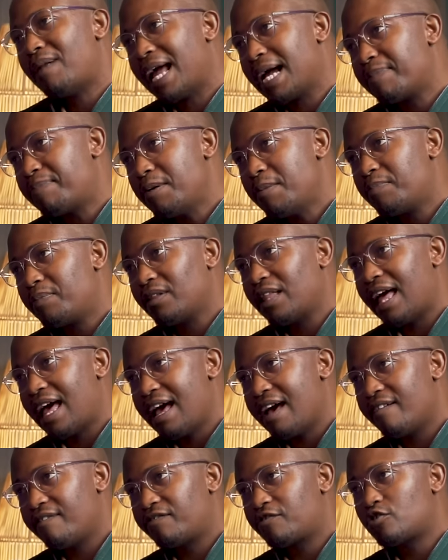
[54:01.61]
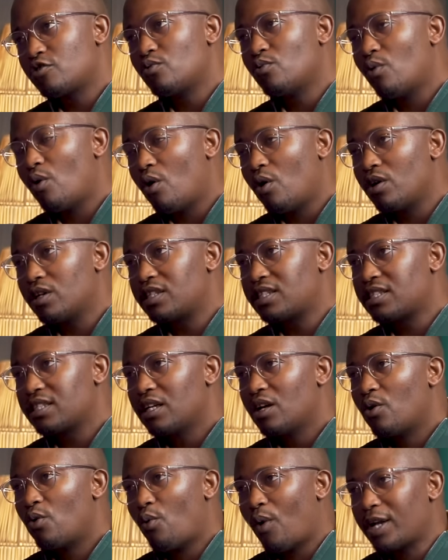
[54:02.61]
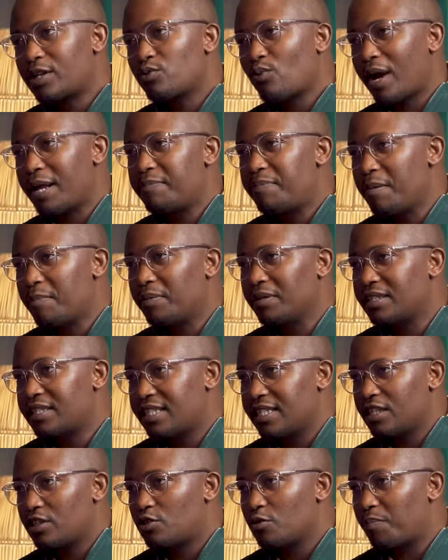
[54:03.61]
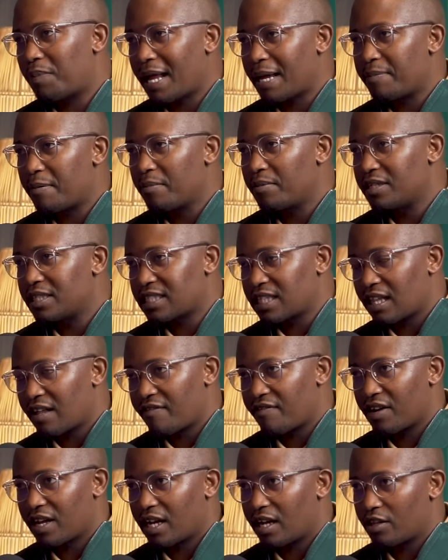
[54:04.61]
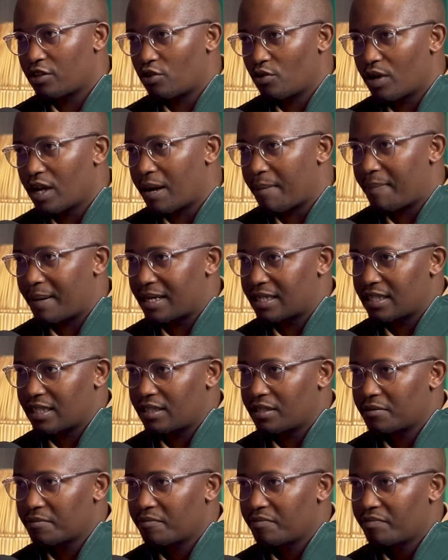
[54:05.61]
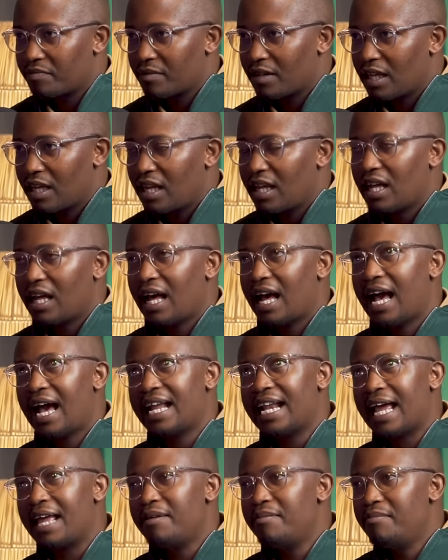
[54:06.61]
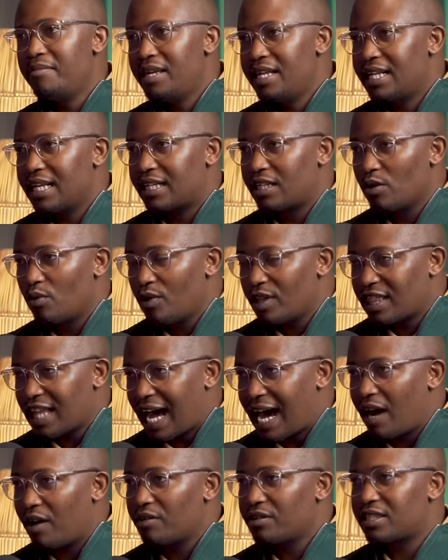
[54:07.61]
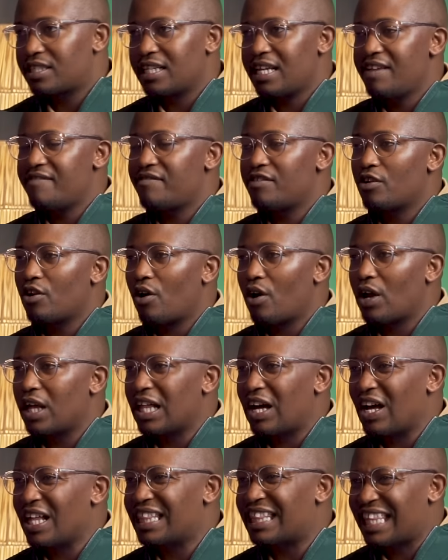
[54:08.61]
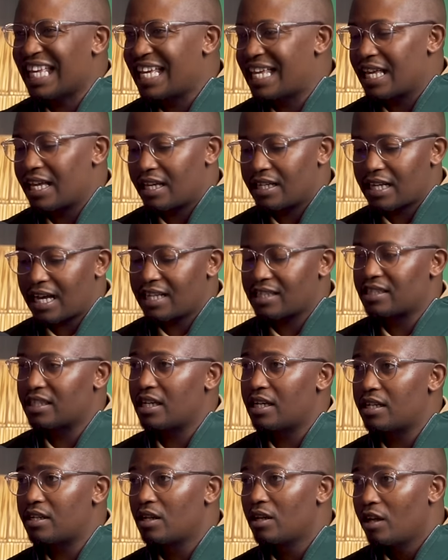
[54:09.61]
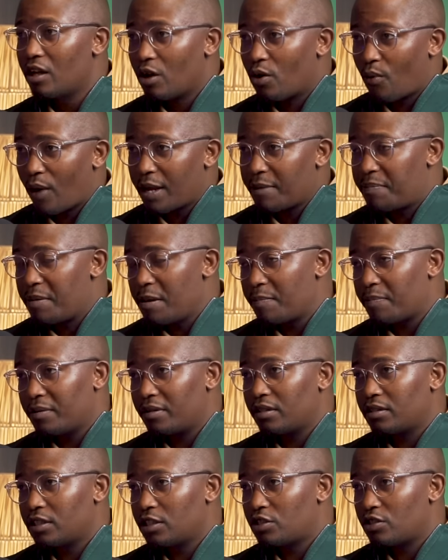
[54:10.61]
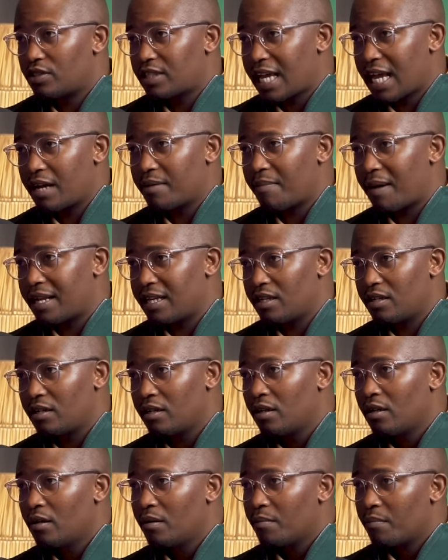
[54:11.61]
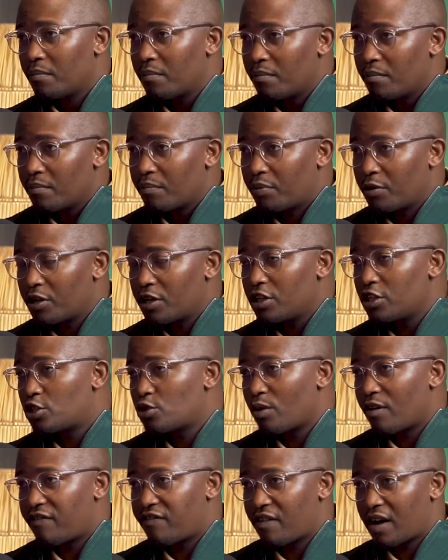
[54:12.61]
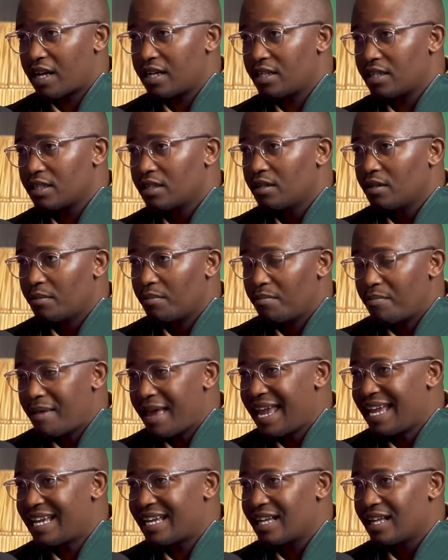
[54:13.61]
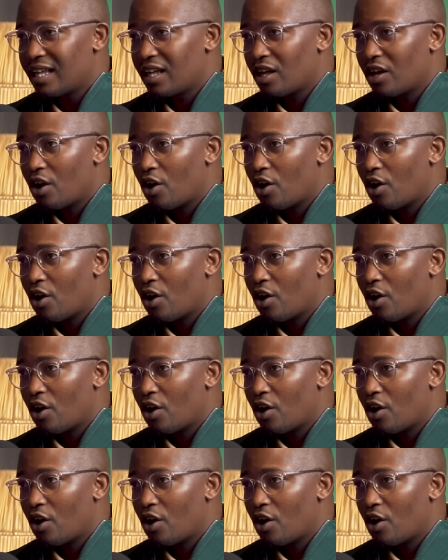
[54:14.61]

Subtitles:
black people have towards what white people did to black people in South Africa during apartheid. And I immediately, without even thinking it, I said, white people need to take money, put it into a fund, make